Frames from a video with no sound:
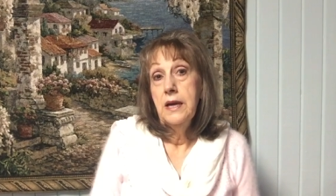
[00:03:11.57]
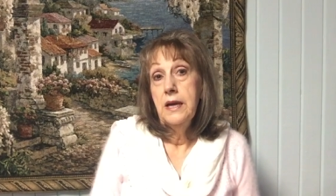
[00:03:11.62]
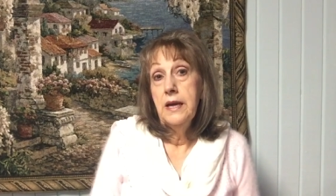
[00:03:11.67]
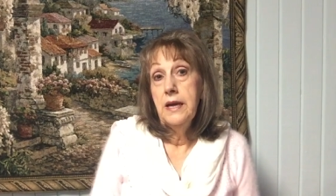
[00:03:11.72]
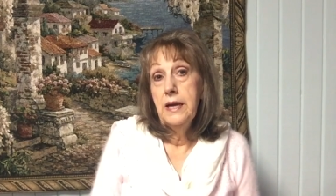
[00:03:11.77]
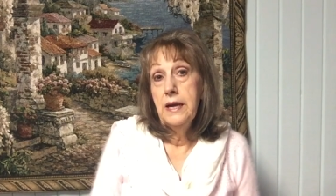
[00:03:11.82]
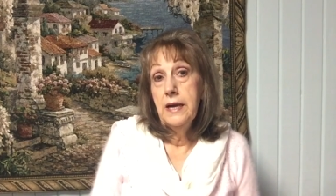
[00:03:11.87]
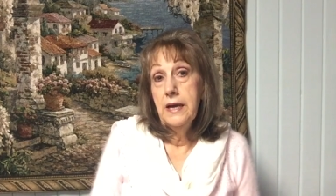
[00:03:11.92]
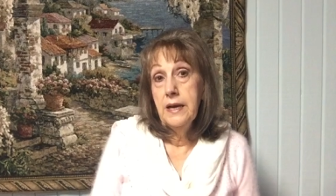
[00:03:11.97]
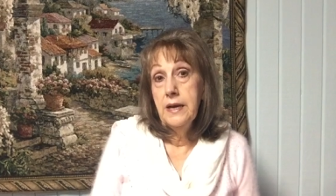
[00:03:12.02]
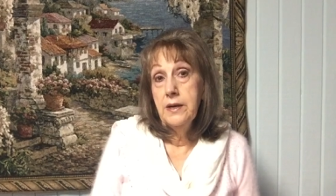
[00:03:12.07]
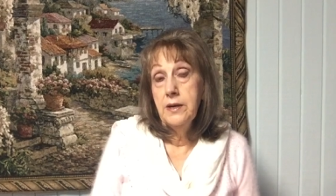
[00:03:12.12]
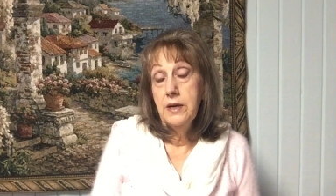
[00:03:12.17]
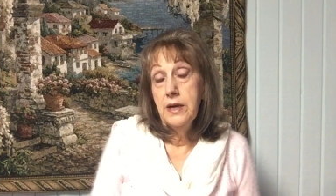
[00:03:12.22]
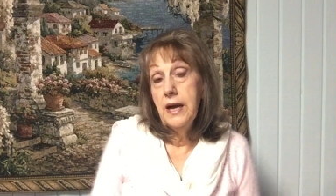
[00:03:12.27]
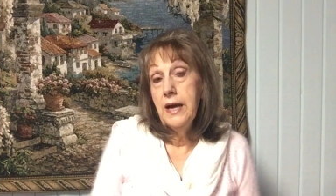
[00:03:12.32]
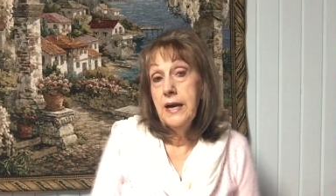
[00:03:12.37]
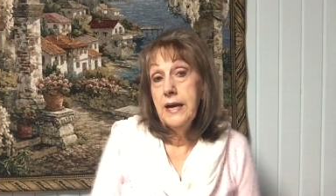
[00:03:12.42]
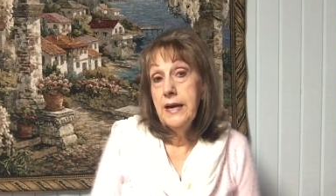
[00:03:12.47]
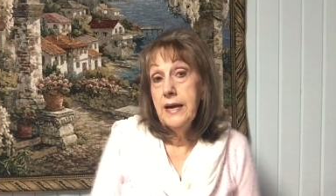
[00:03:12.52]
and
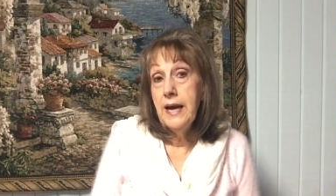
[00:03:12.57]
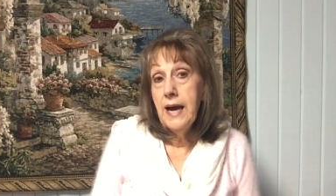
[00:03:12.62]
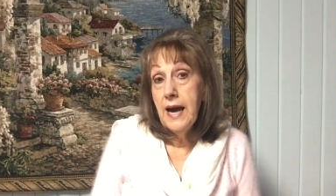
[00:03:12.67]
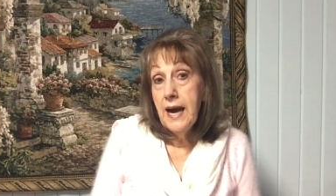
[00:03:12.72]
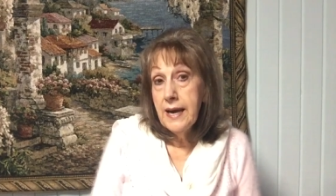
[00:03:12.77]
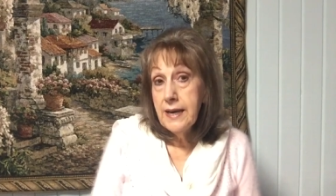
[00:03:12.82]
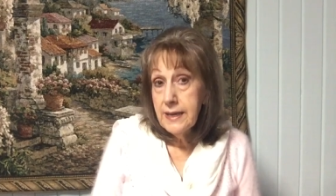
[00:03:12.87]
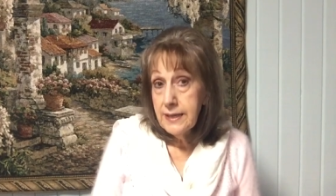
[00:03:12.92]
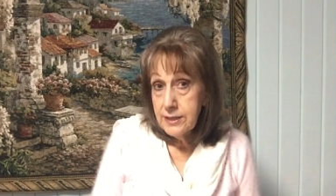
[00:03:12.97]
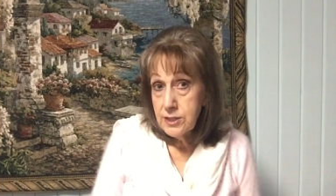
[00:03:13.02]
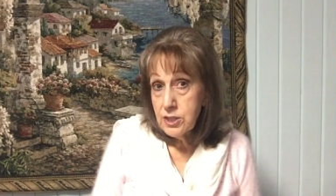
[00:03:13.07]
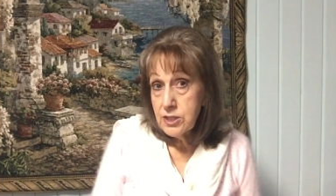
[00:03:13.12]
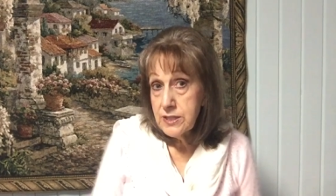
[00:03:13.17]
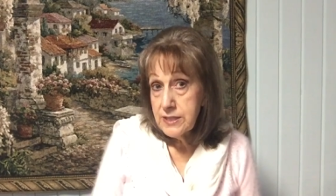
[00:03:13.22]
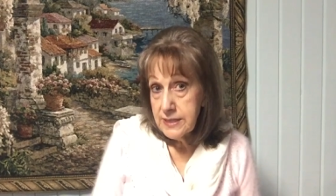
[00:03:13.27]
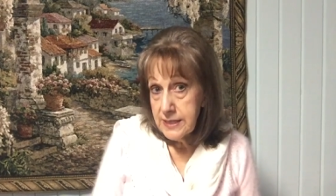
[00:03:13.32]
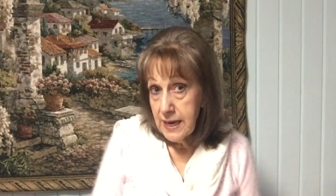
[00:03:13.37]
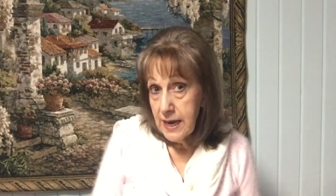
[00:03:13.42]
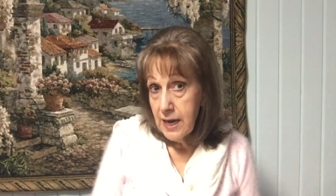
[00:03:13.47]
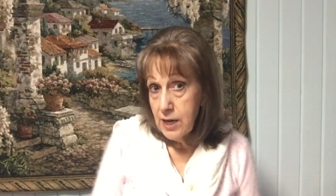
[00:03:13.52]
I can just
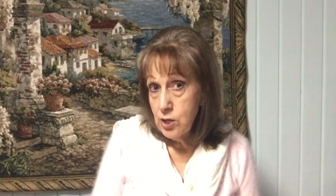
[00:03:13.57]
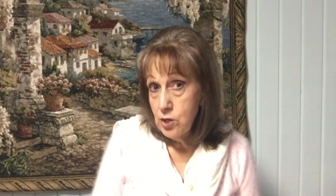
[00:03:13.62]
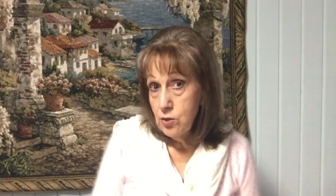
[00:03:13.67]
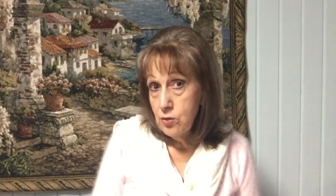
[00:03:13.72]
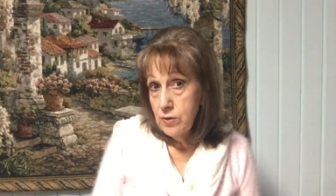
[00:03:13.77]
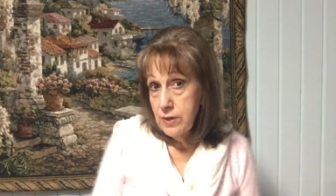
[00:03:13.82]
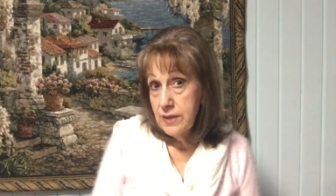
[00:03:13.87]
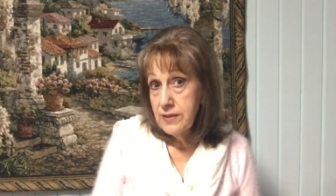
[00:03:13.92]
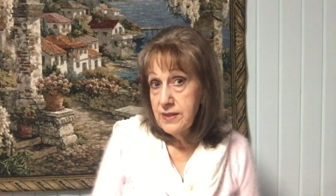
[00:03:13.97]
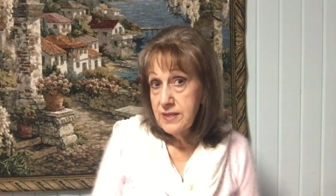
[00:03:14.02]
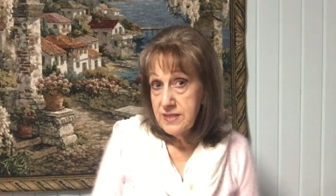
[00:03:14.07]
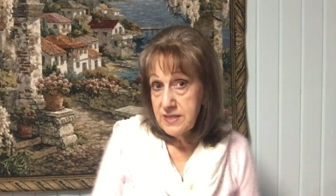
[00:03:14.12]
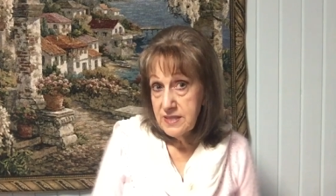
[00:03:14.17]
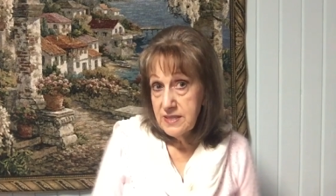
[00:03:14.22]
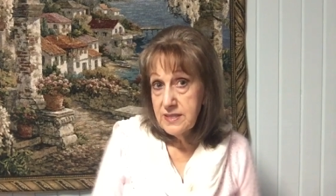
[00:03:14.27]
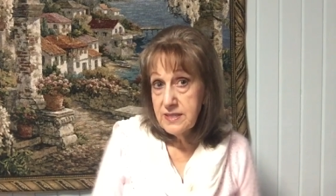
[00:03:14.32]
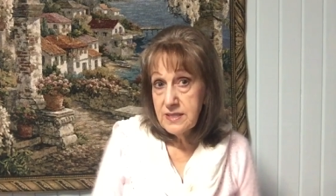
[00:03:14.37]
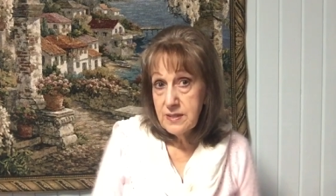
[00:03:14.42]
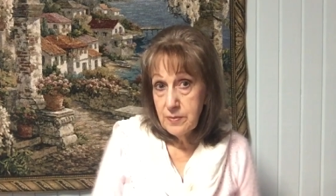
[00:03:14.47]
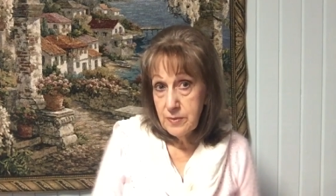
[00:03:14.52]
tell you that the
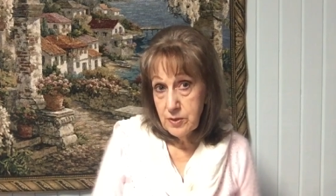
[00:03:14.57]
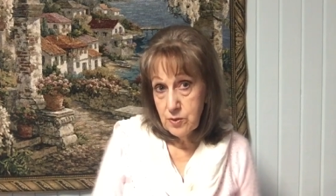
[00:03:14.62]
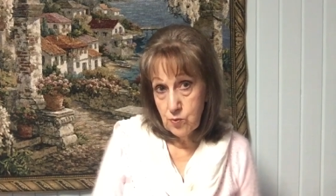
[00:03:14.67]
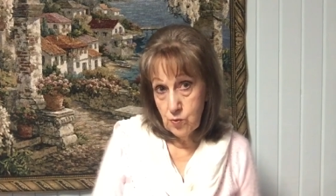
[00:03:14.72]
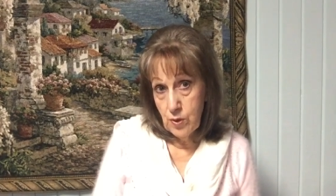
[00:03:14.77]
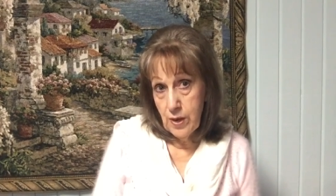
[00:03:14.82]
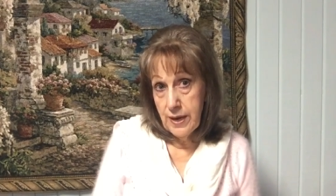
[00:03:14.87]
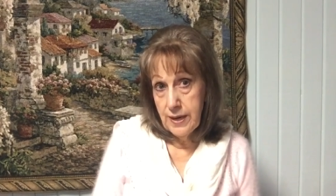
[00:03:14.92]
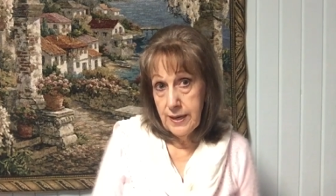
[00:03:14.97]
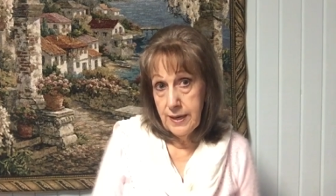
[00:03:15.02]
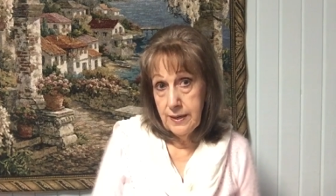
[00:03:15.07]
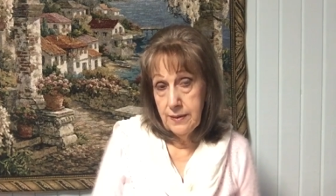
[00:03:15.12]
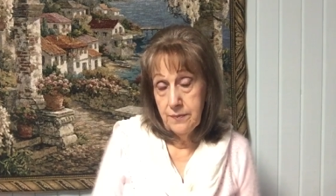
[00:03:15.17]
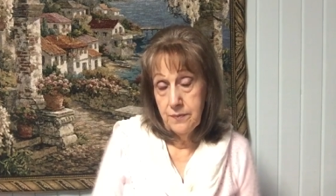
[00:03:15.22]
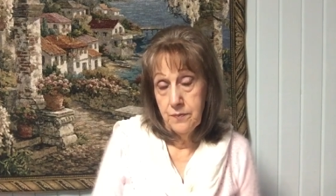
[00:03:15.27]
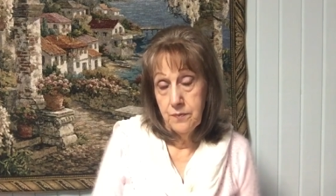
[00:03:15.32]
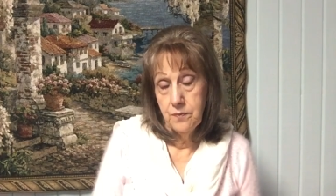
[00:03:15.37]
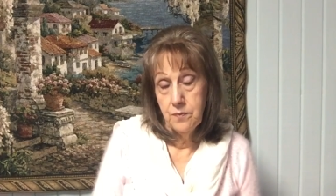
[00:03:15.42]
system is ready.